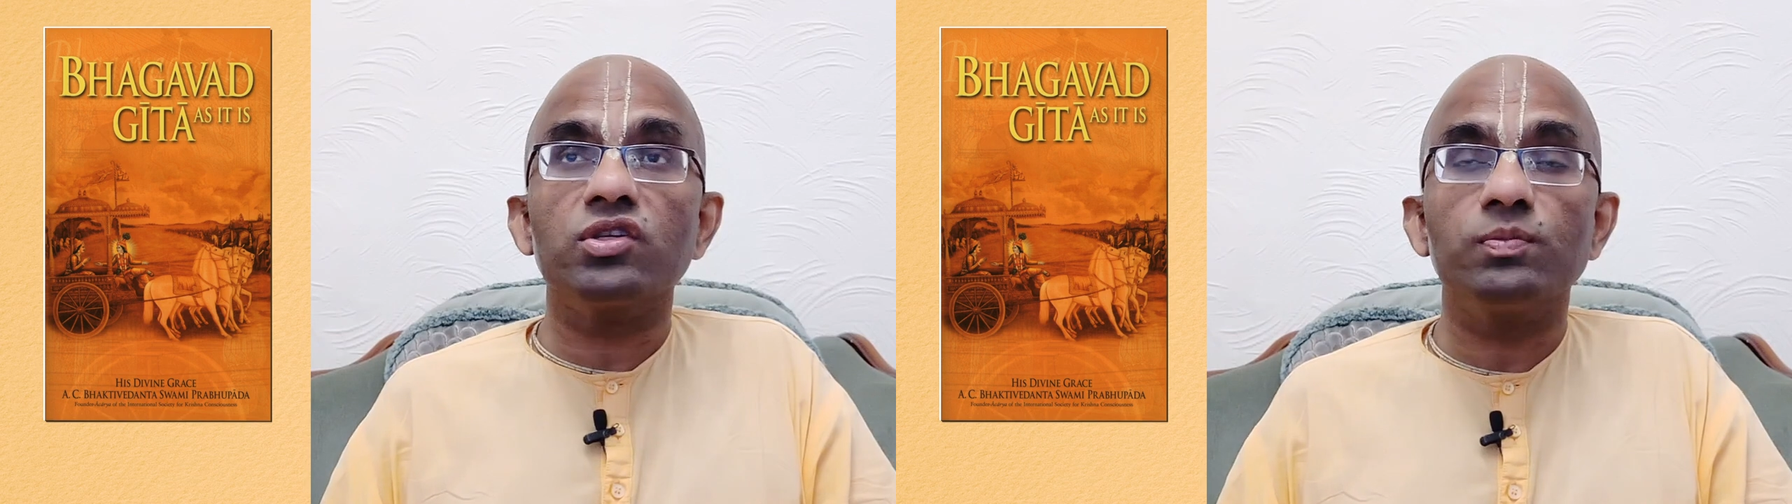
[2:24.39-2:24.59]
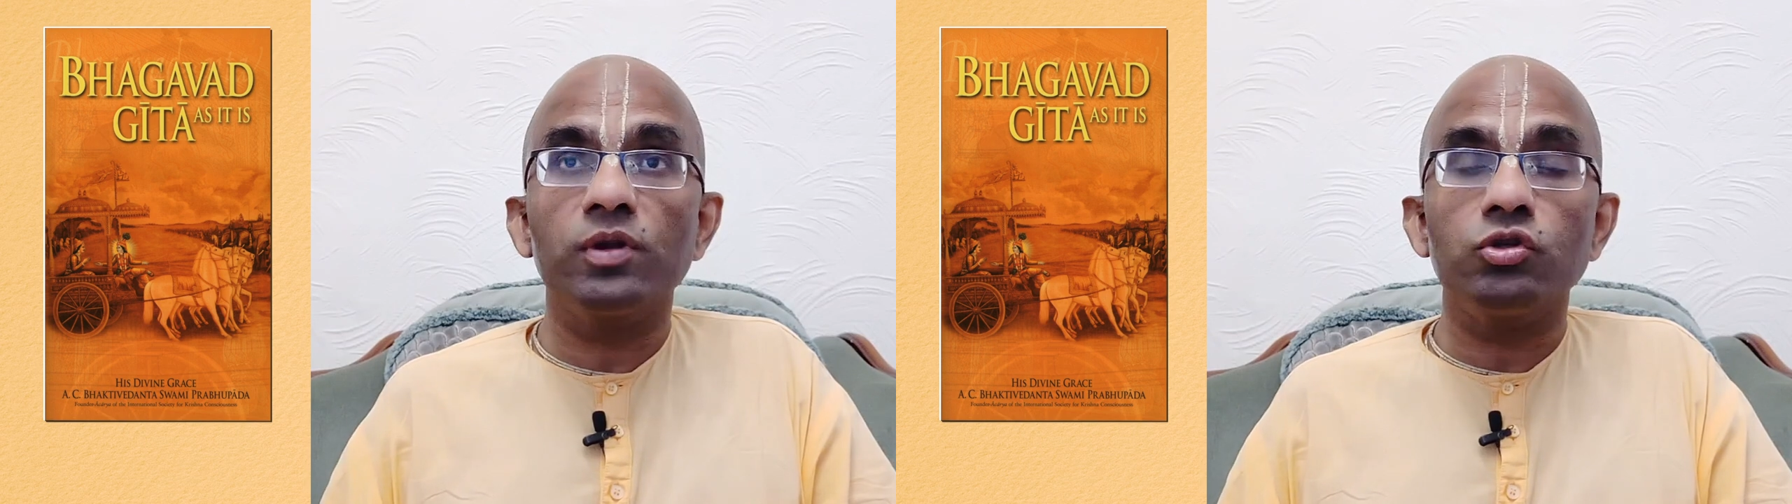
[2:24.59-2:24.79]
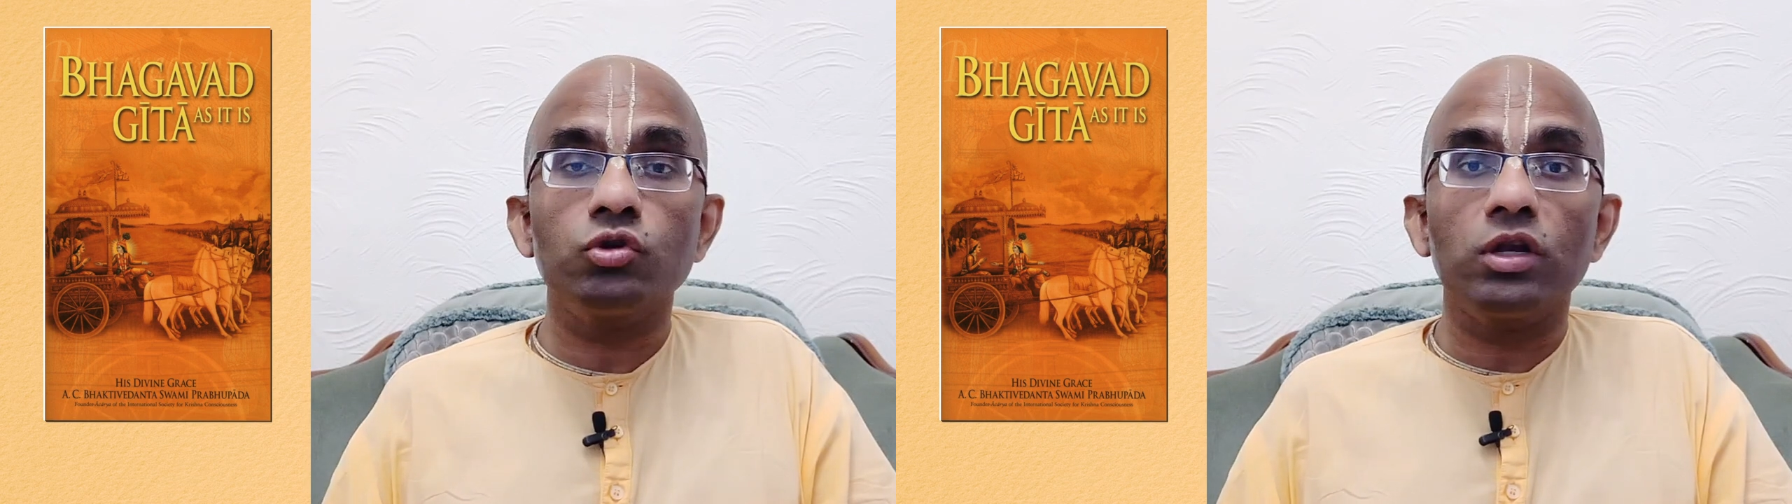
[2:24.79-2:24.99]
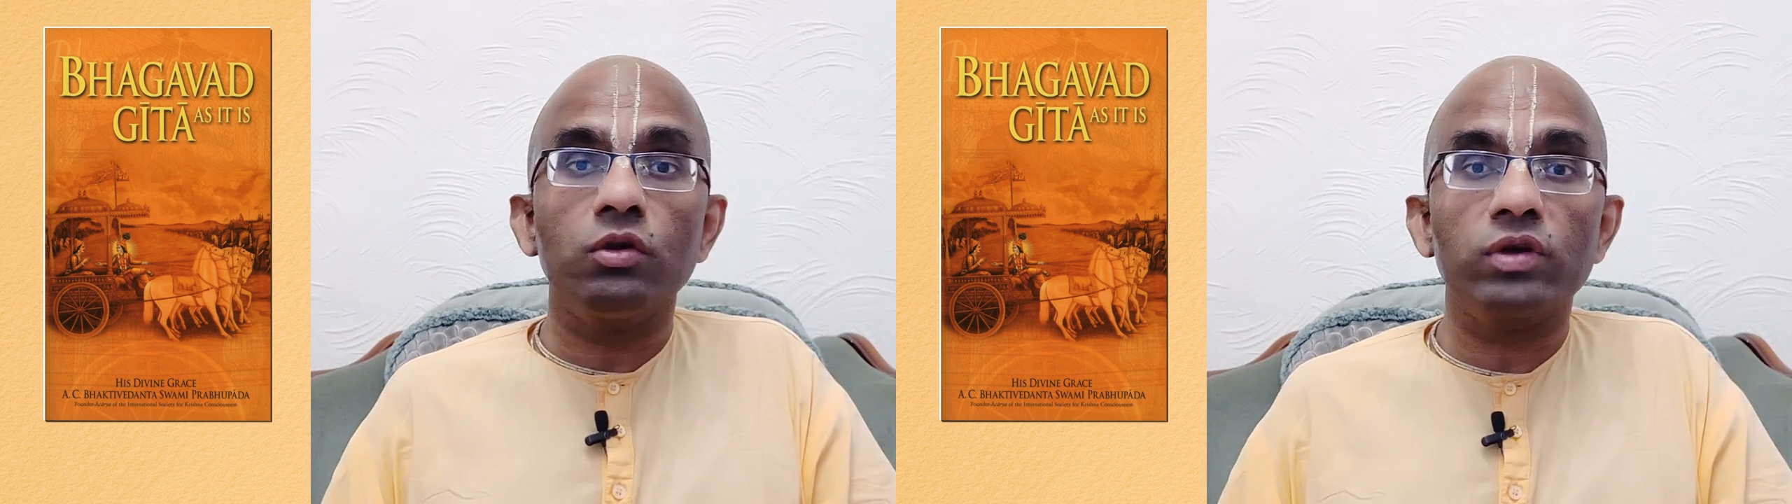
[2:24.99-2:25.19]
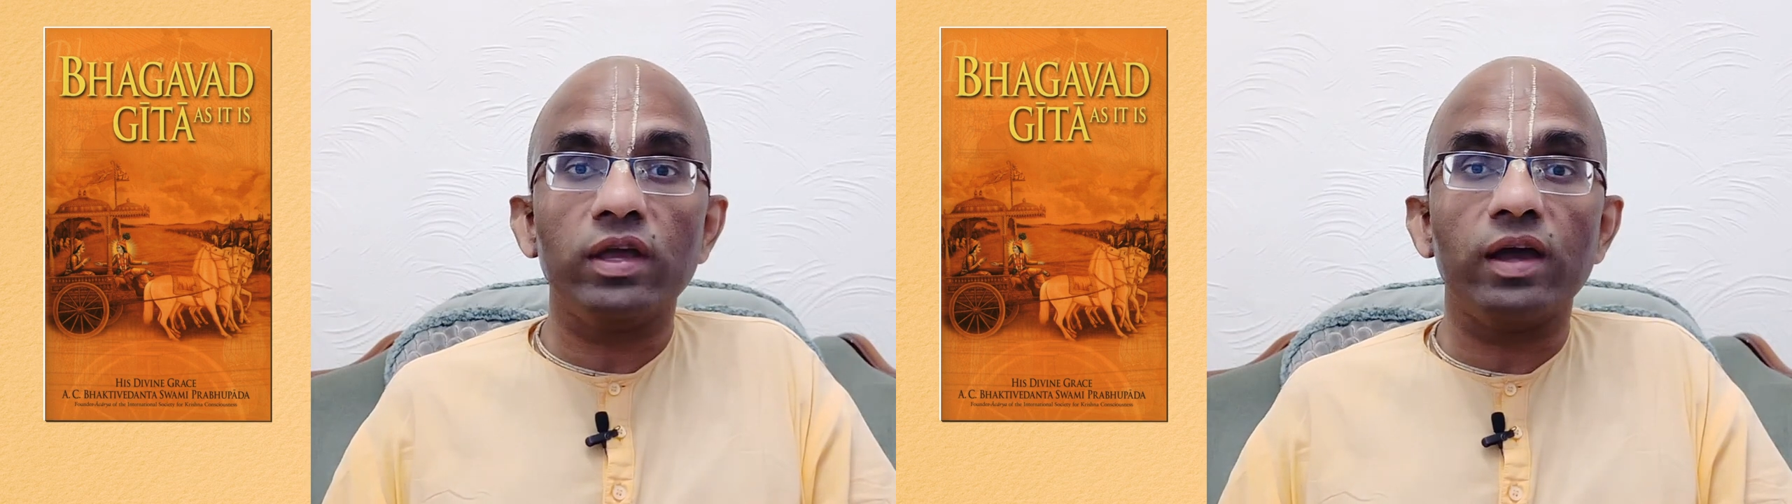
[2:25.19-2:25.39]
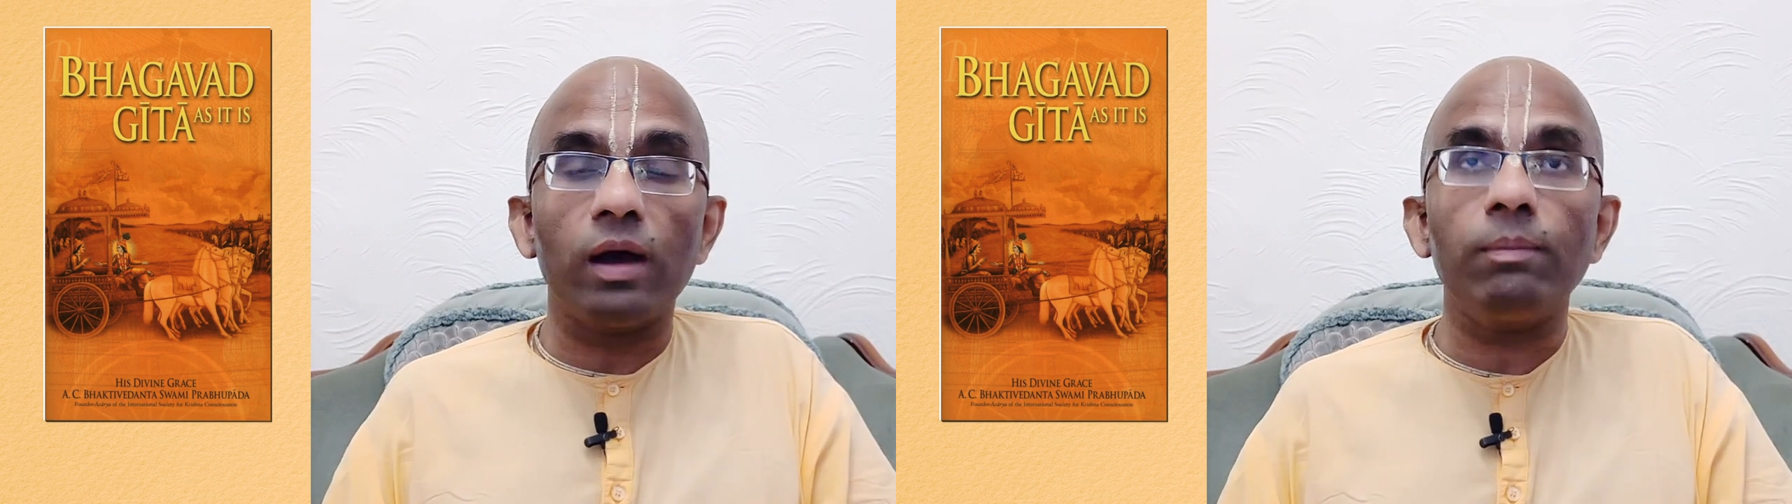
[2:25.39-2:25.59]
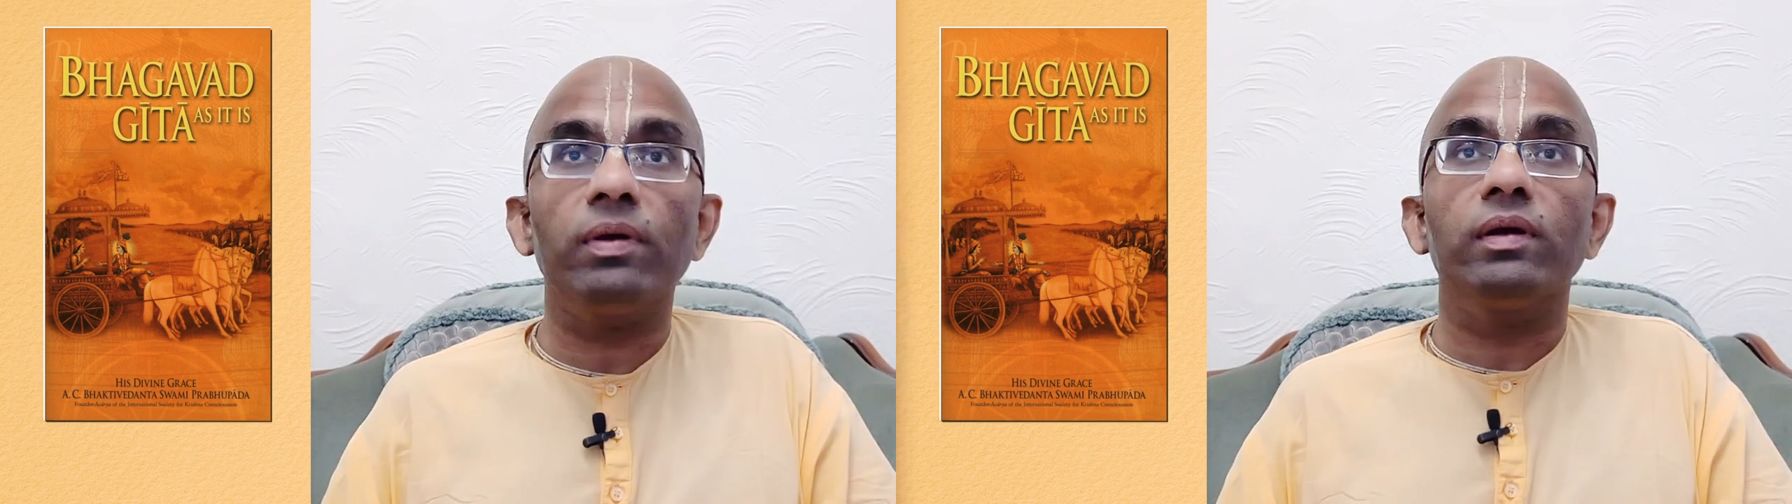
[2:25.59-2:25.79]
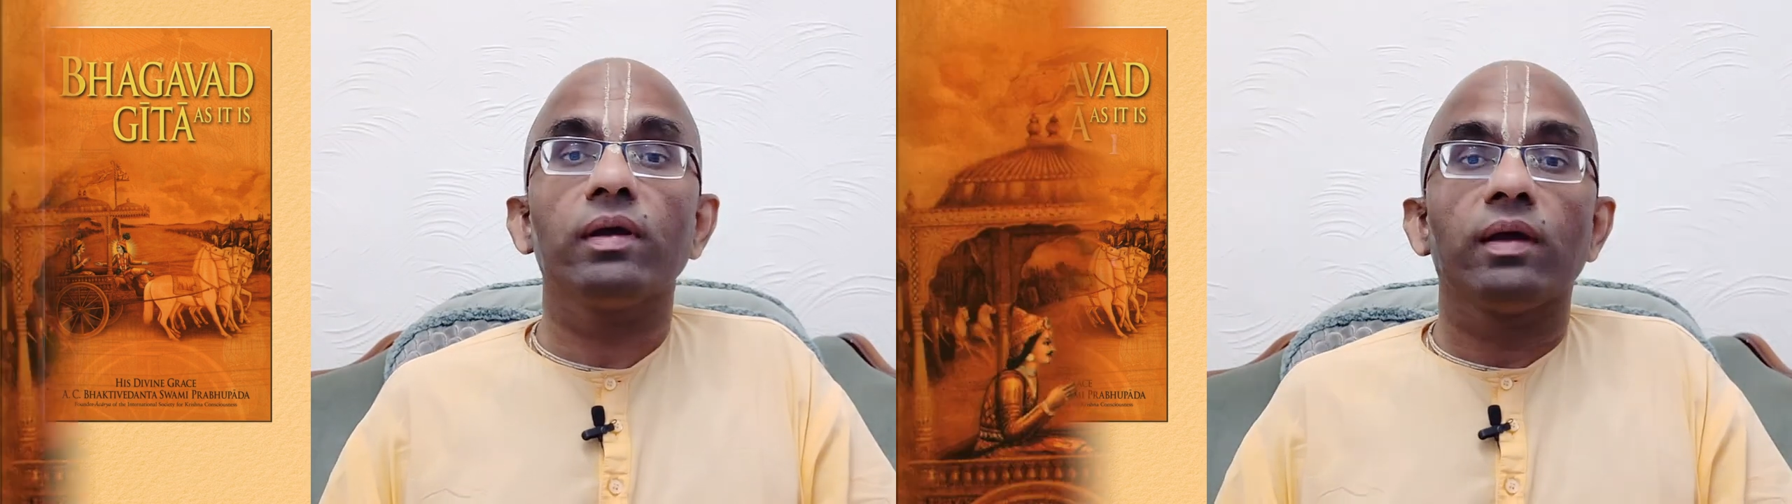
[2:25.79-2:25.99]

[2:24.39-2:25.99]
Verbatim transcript: spiritually looking up